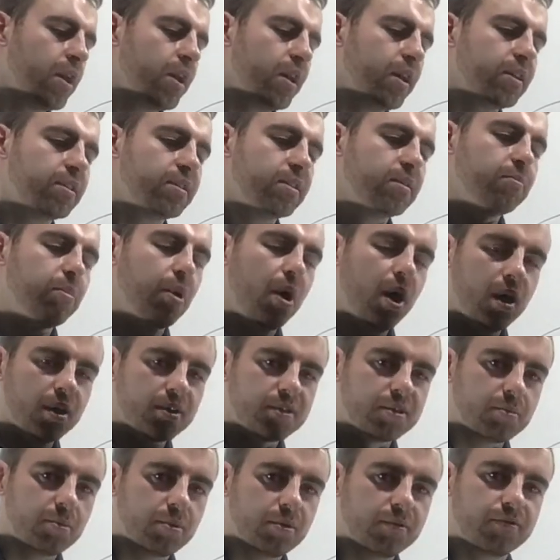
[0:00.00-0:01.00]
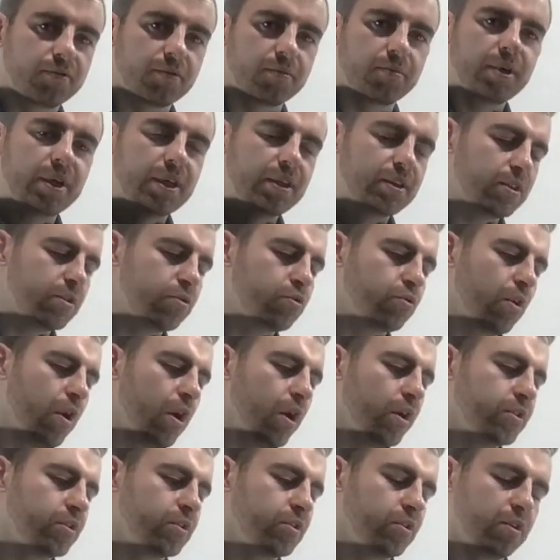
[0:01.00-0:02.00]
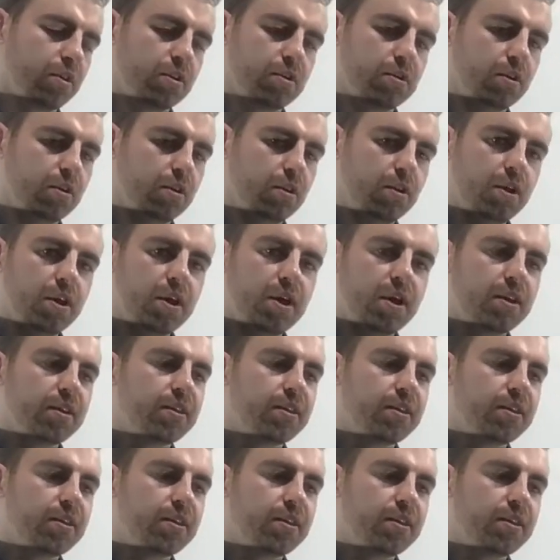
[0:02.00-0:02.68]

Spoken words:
it's impossible for me to draw a circle